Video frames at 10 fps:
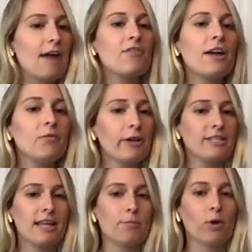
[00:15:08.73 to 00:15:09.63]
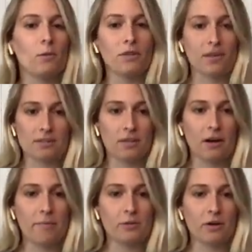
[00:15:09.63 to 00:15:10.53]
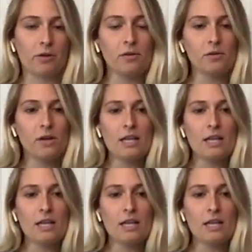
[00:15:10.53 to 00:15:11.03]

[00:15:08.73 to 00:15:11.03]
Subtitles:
I've kind of reached that point with Instagram too.